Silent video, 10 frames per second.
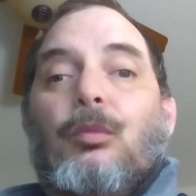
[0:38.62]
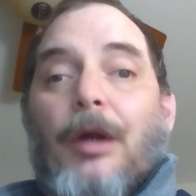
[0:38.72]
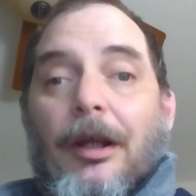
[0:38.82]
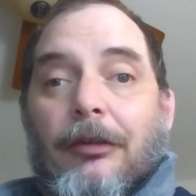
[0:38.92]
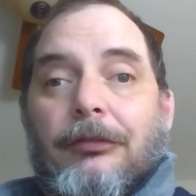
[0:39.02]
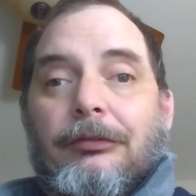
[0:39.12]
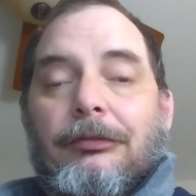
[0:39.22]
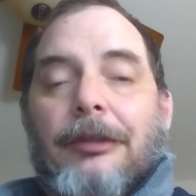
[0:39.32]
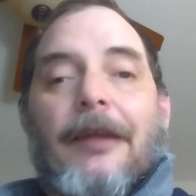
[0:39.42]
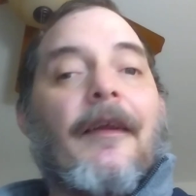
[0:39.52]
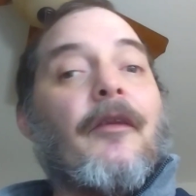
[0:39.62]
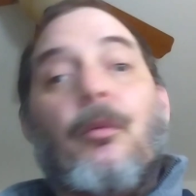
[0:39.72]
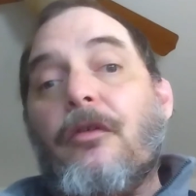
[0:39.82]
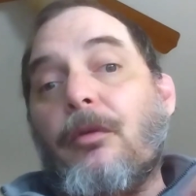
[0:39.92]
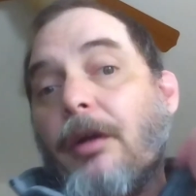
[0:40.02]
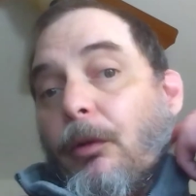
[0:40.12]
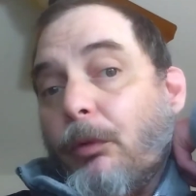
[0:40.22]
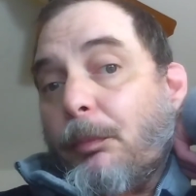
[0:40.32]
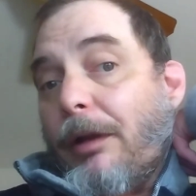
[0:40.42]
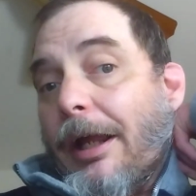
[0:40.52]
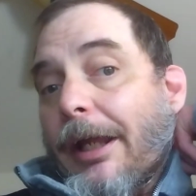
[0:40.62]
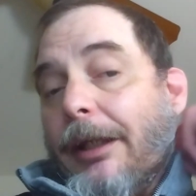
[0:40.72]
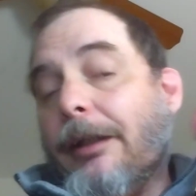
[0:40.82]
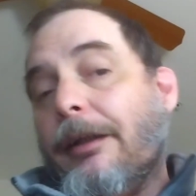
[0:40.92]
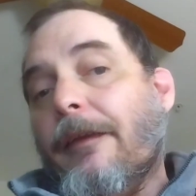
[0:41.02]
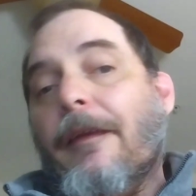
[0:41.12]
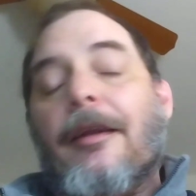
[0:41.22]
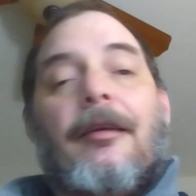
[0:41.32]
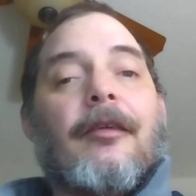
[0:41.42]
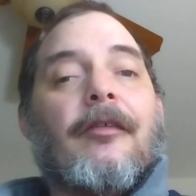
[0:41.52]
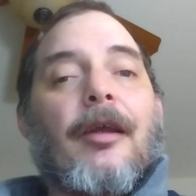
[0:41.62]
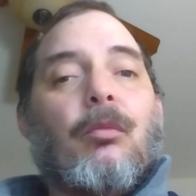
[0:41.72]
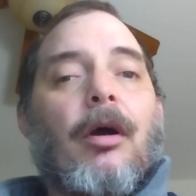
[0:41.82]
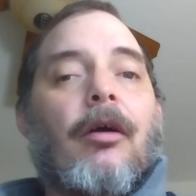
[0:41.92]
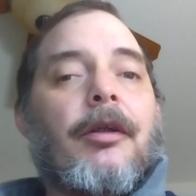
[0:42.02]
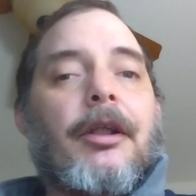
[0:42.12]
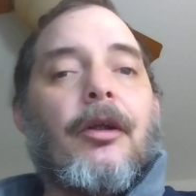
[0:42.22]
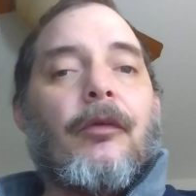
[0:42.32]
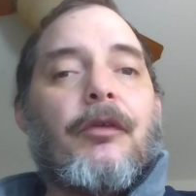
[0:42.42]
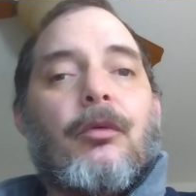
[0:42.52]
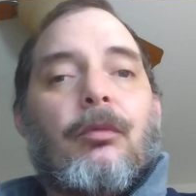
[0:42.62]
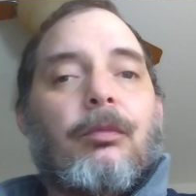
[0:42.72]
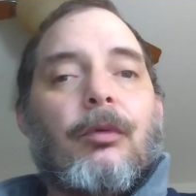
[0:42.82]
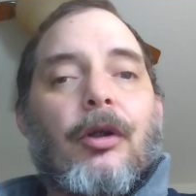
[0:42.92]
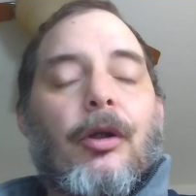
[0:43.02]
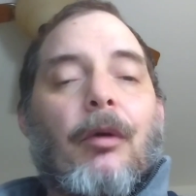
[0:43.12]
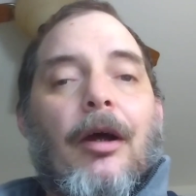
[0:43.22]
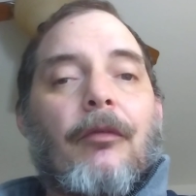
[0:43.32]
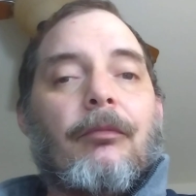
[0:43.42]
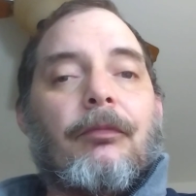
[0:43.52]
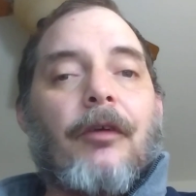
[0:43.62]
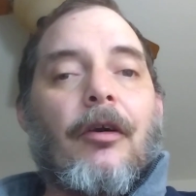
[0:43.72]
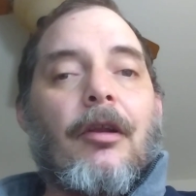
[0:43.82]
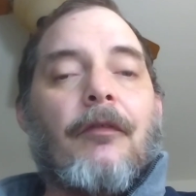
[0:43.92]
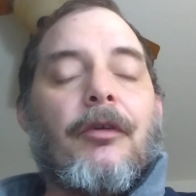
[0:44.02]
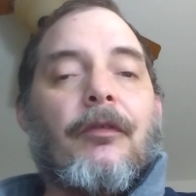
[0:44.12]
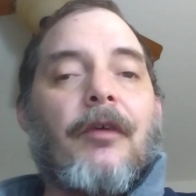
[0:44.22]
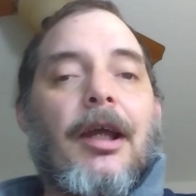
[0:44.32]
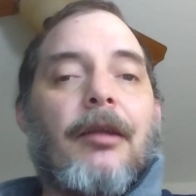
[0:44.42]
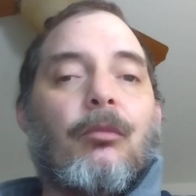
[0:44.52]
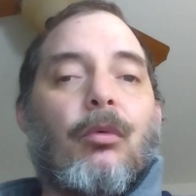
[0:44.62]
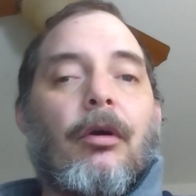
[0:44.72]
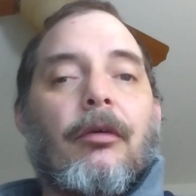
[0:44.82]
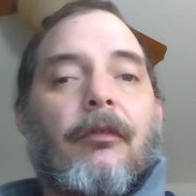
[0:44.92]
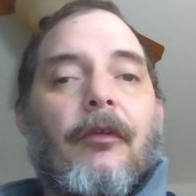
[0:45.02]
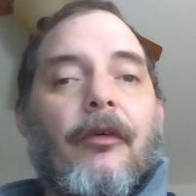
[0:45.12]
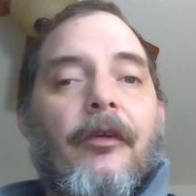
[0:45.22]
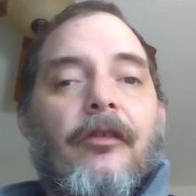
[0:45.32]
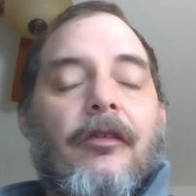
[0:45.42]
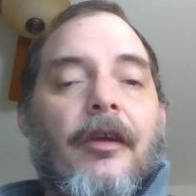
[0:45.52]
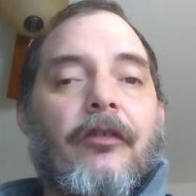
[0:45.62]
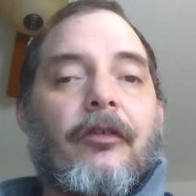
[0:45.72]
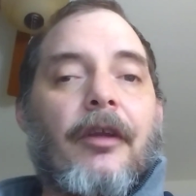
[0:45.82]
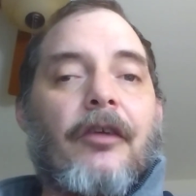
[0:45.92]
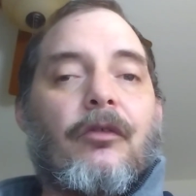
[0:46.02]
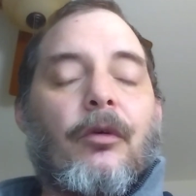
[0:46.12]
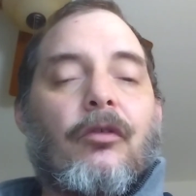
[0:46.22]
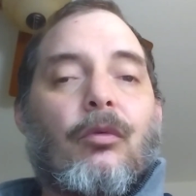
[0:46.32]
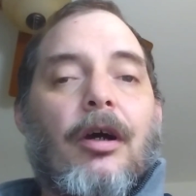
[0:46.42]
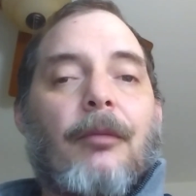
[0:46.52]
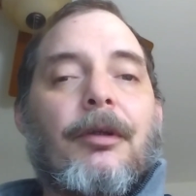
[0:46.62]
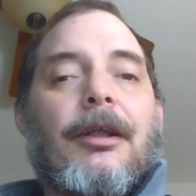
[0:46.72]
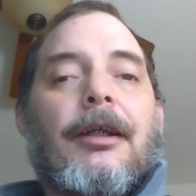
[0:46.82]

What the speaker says: Well, and then there was a reply that said, well, if you look around far enough, you'll find where there is a desert next to a swamp.